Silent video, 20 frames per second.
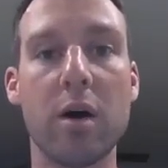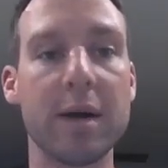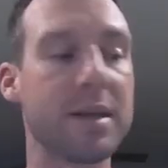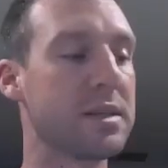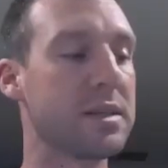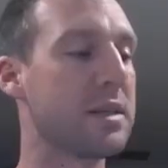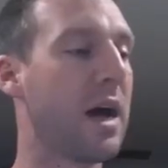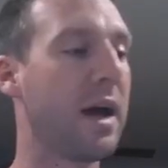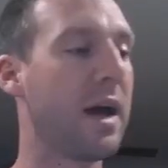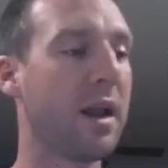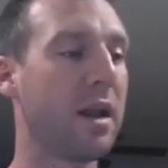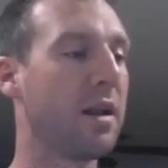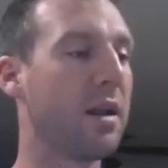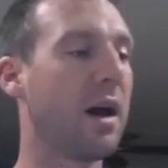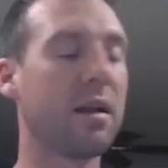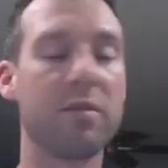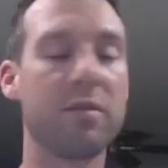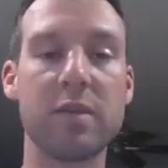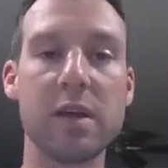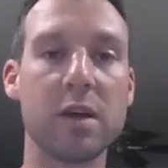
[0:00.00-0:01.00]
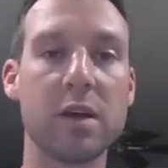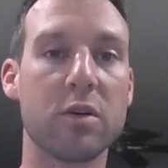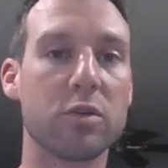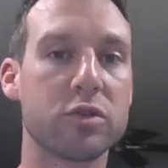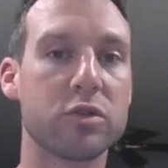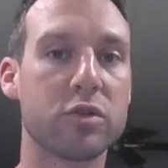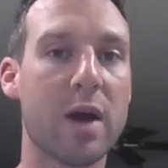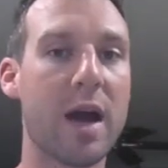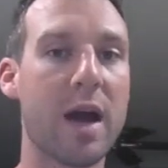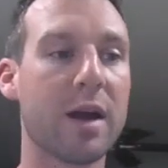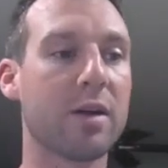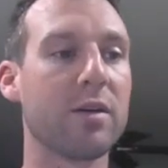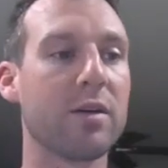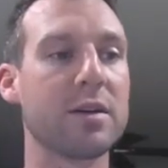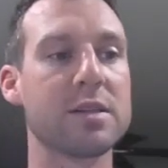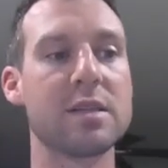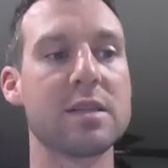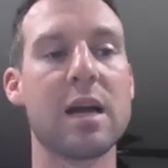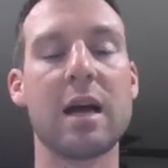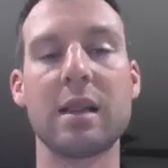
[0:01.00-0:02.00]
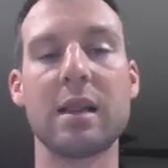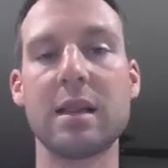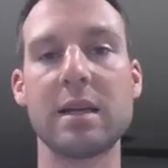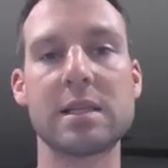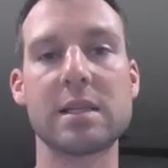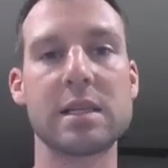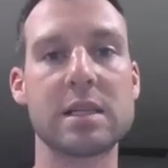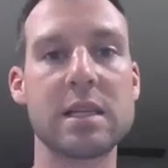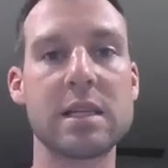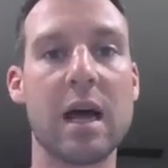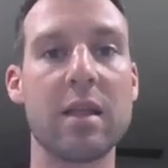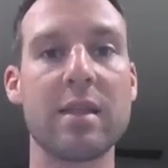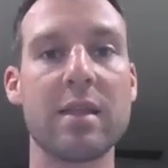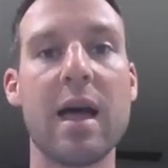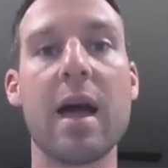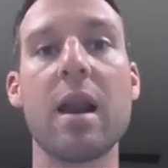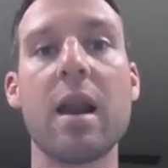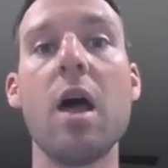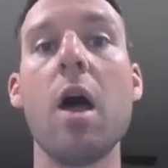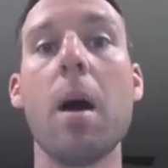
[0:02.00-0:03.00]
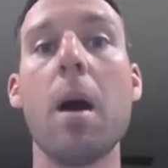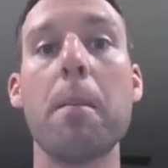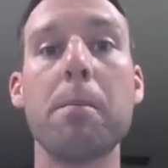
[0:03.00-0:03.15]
It is not a vehicle tracker. It's not this. It's not that.